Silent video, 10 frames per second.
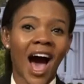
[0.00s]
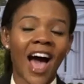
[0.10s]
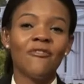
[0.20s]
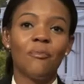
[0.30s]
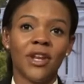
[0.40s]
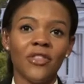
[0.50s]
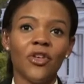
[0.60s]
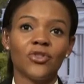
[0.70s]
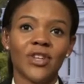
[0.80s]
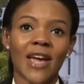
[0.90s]
I've been in
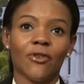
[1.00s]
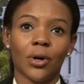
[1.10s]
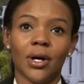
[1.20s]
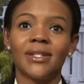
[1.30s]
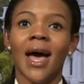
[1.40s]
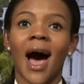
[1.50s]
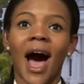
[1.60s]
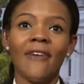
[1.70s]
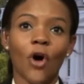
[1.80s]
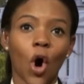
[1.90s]
those neighborhoods.
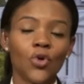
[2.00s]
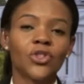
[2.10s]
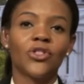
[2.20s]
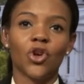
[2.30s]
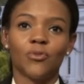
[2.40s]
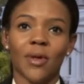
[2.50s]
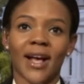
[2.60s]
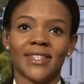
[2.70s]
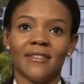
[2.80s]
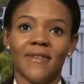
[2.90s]
I've hosted those
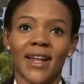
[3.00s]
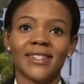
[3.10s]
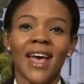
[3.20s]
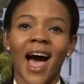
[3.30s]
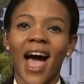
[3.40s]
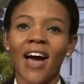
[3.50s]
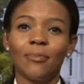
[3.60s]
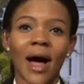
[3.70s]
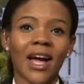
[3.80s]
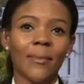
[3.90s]
Blexit events. I have
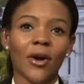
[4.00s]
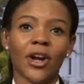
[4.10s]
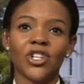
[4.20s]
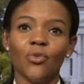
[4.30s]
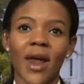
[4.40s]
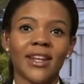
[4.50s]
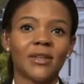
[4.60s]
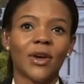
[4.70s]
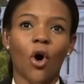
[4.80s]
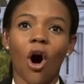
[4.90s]
Black Americans writing
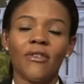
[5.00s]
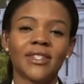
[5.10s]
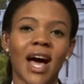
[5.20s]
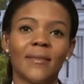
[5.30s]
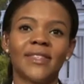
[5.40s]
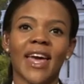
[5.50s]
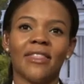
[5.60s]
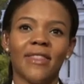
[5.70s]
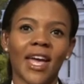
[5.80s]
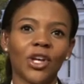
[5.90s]
to me all the time saying,
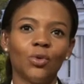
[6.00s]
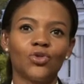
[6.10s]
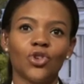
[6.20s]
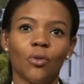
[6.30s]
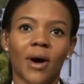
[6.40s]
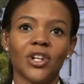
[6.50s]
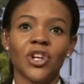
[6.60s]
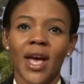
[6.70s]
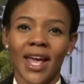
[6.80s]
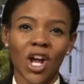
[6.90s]
thank you so much.
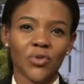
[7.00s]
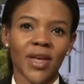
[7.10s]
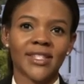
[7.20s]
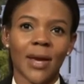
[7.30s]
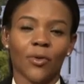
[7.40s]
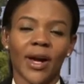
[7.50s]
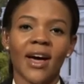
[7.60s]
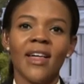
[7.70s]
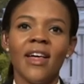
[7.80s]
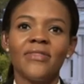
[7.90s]
And here's what they say, Maria.
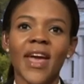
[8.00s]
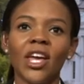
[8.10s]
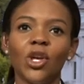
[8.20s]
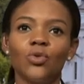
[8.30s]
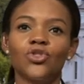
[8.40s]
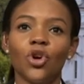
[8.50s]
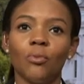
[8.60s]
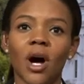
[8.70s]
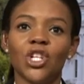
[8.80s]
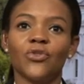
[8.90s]
Thank you so
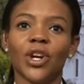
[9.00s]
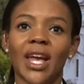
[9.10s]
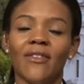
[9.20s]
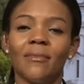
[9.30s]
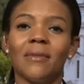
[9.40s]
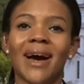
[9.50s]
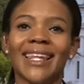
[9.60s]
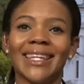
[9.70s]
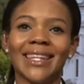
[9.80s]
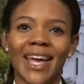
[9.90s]
much for giving me my
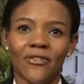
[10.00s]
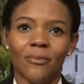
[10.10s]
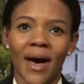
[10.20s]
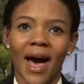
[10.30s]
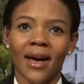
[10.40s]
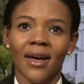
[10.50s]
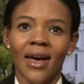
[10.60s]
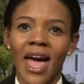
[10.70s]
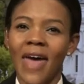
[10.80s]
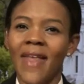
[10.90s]
life back.
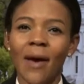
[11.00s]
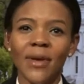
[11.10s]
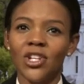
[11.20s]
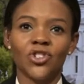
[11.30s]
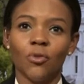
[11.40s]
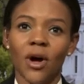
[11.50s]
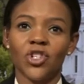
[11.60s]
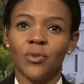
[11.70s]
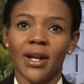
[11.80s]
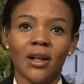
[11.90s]
And that means so
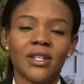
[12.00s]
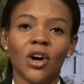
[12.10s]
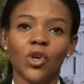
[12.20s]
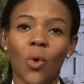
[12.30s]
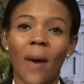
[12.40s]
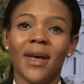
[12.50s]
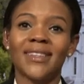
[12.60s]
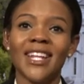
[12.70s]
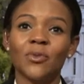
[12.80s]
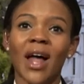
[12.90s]
much to me, and I'll tell you why, because
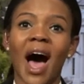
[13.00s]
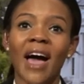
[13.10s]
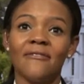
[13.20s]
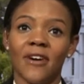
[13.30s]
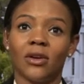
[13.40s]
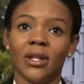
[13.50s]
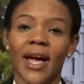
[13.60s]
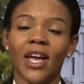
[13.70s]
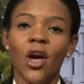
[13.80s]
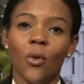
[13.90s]
that's what I felt
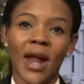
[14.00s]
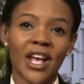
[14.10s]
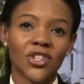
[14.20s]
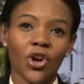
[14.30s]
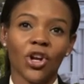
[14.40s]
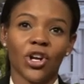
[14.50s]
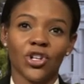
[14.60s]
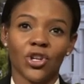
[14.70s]
like when I started